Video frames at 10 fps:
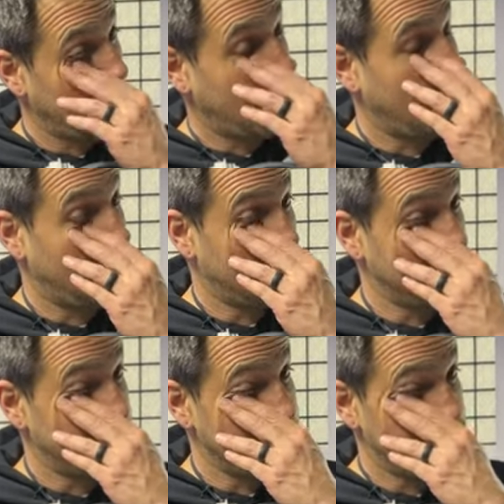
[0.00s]
um,
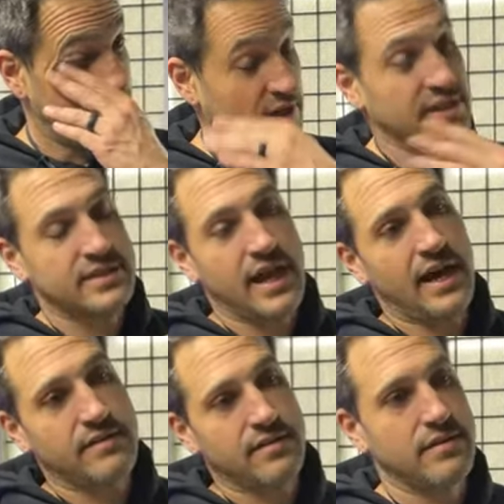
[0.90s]
there is
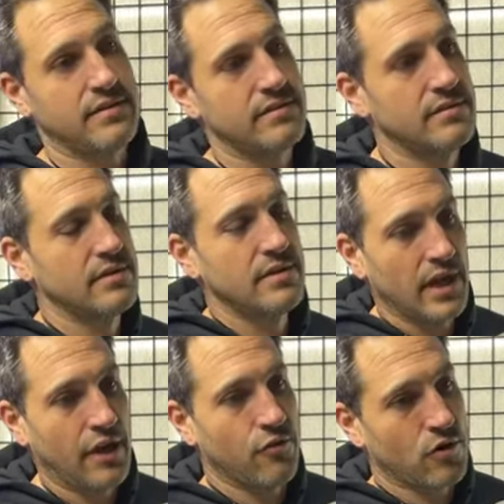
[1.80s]
that
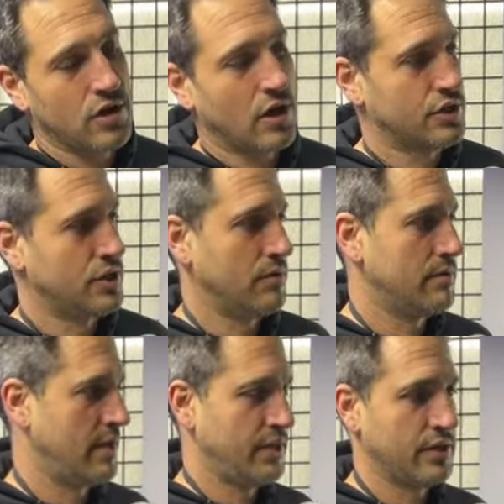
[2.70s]
indoor car show
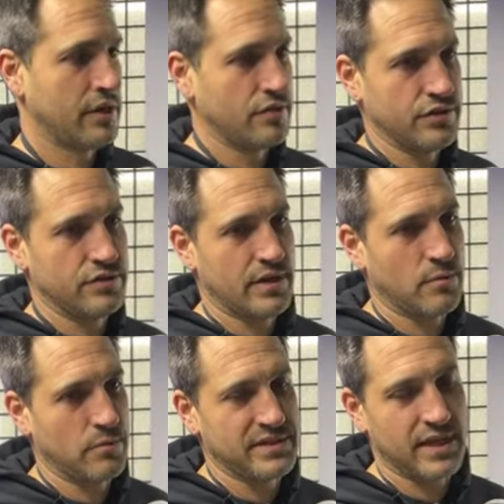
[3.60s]
that you can go to that
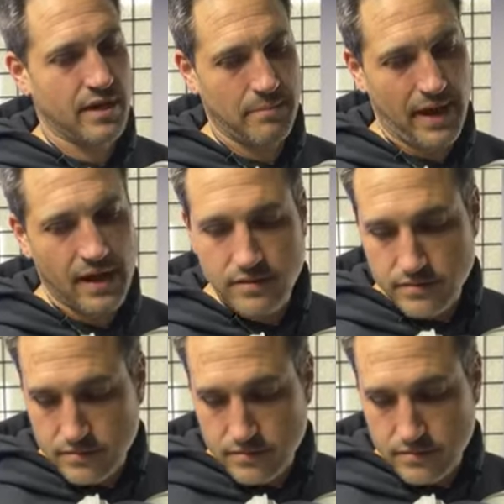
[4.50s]
will be set up at.